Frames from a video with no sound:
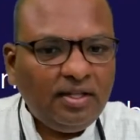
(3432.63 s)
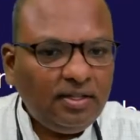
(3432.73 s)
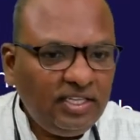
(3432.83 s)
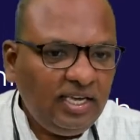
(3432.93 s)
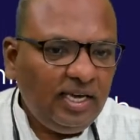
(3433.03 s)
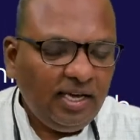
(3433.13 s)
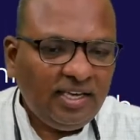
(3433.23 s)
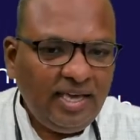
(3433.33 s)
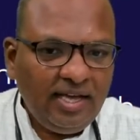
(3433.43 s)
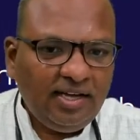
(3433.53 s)
the
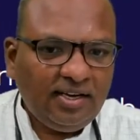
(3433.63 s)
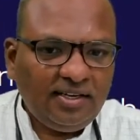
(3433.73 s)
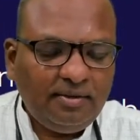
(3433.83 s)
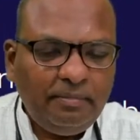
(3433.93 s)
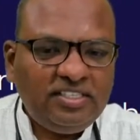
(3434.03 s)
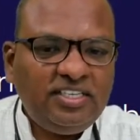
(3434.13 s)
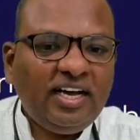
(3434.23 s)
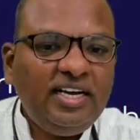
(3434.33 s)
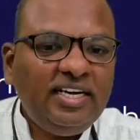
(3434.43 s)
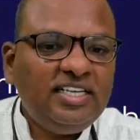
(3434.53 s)
king
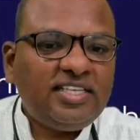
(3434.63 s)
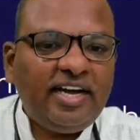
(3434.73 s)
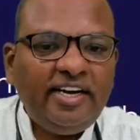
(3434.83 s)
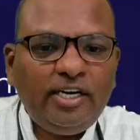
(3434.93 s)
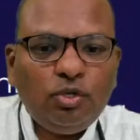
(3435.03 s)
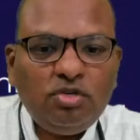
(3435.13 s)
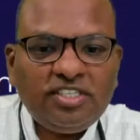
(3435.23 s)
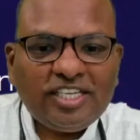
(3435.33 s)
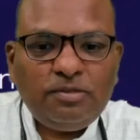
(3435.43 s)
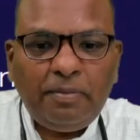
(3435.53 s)
basically decided to
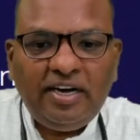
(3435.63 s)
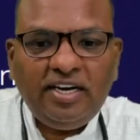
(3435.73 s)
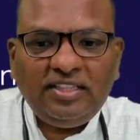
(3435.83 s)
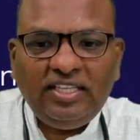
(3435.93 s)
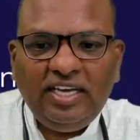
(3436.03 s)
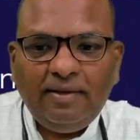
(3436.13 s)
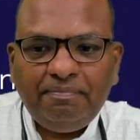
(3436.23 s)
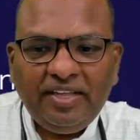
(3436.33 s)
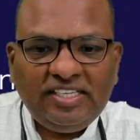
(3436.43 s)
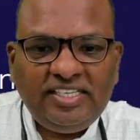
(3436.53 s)
suspend the
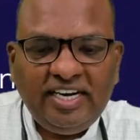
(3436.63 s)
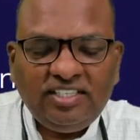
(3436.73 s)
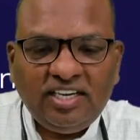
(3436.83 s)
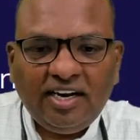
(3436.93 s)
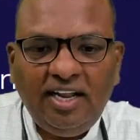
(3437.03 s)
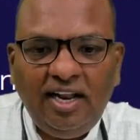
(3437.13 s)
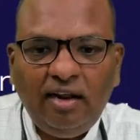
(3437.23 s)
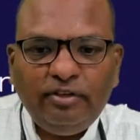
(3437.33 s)
estate general,